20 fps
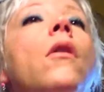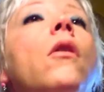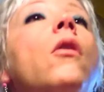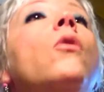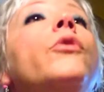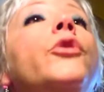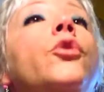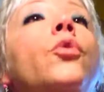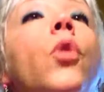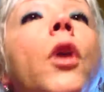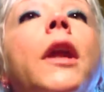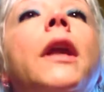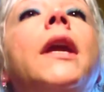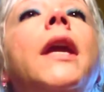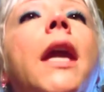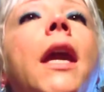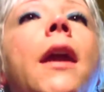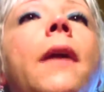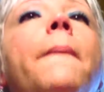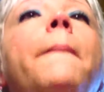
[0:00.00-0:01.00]
Oh, you want
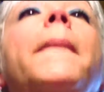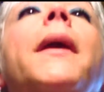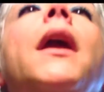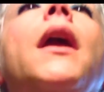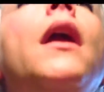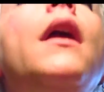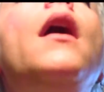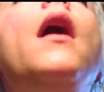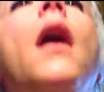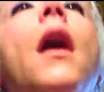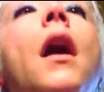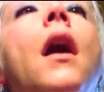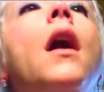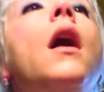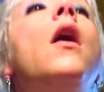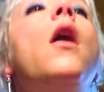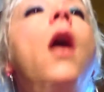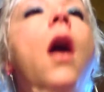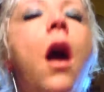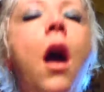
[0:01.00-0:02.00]
to camp me, huh?
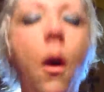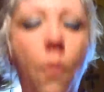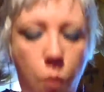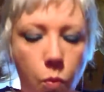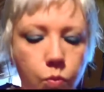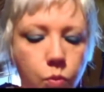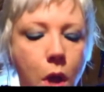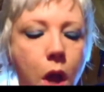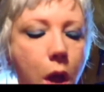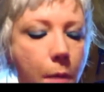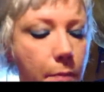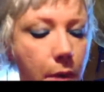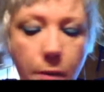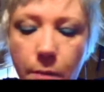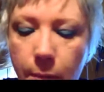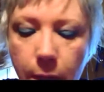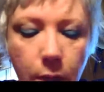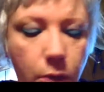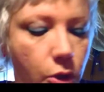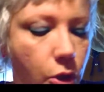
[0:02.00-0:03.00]
I'm gonna
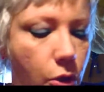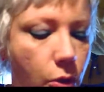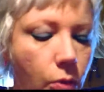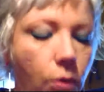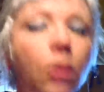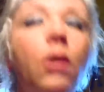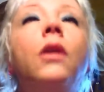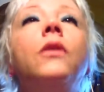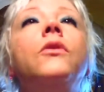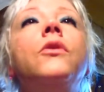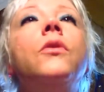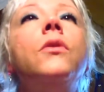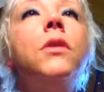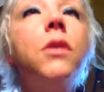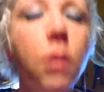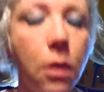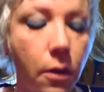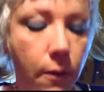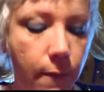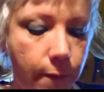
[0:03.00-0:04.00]
make a toon on your
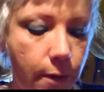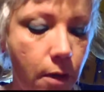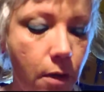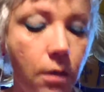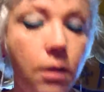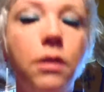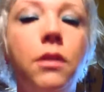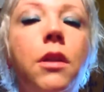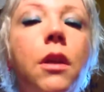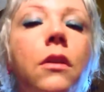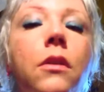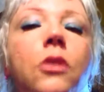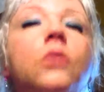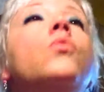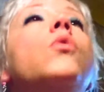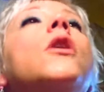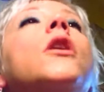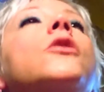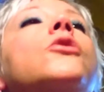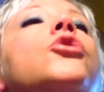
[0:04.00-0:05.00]
server to tell you
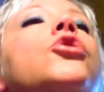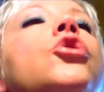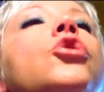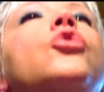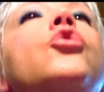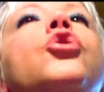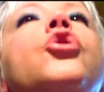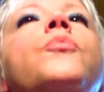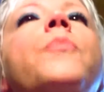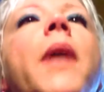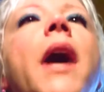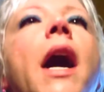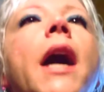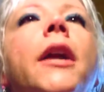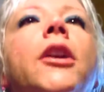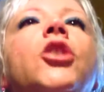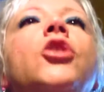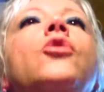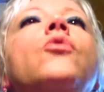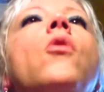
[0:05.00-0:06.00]
what a
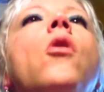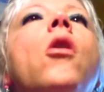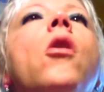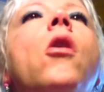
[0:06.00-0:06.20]
douchebag you